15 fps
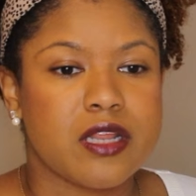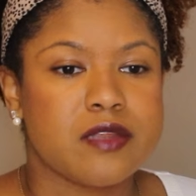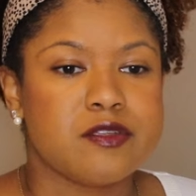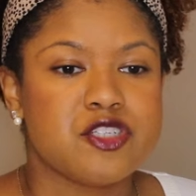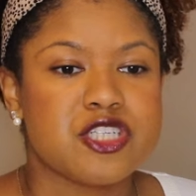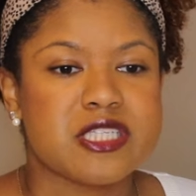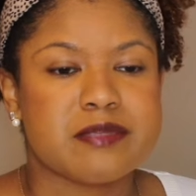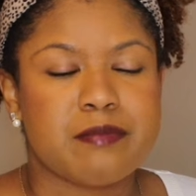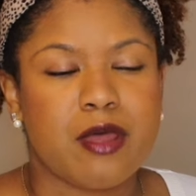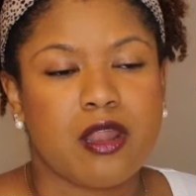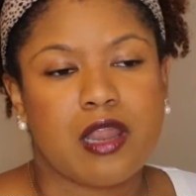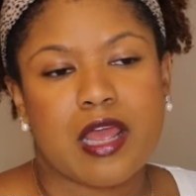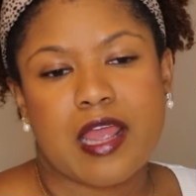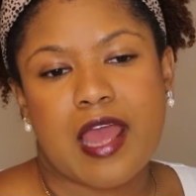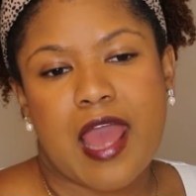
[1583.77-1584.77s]
It just smelled
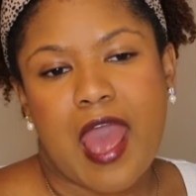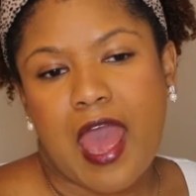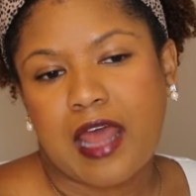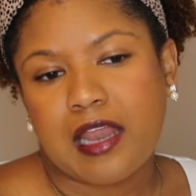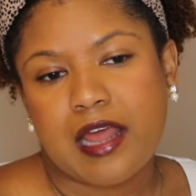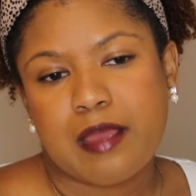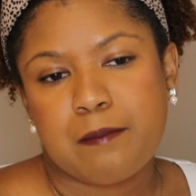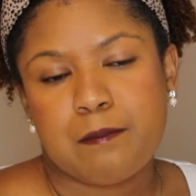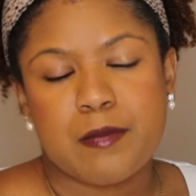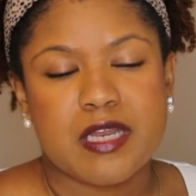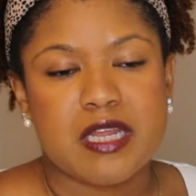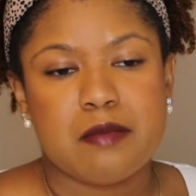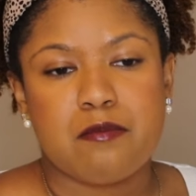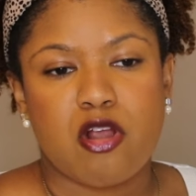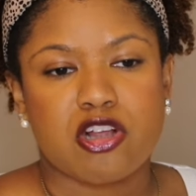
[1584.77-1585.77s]
like I had like
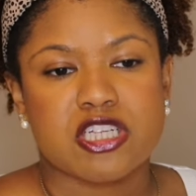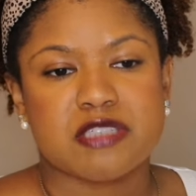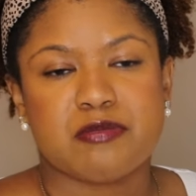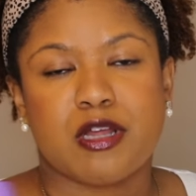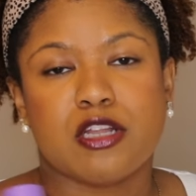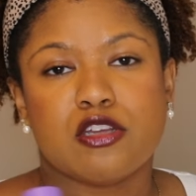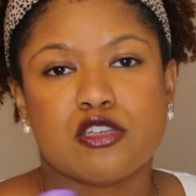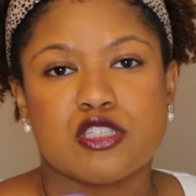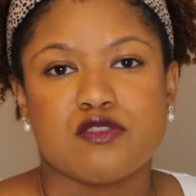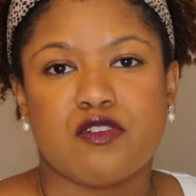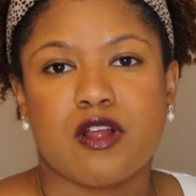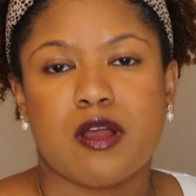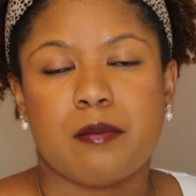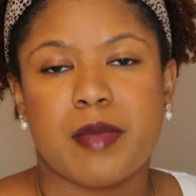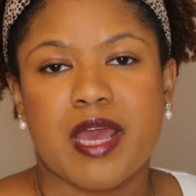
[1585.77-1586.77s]
mini marshmallows
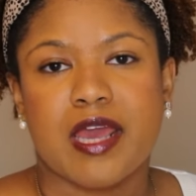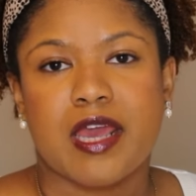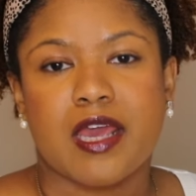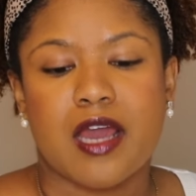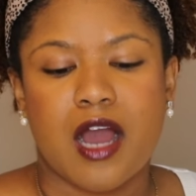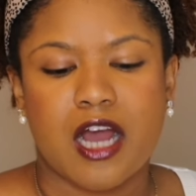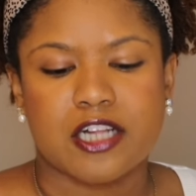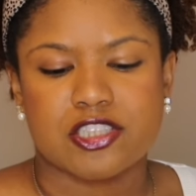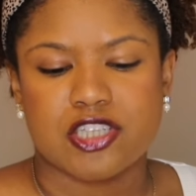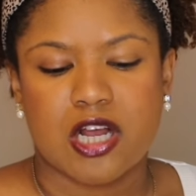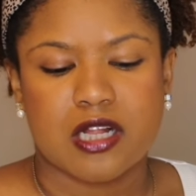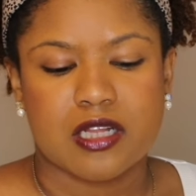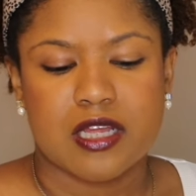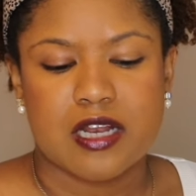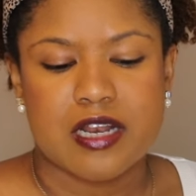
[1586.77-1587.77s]
from a hot chocolate.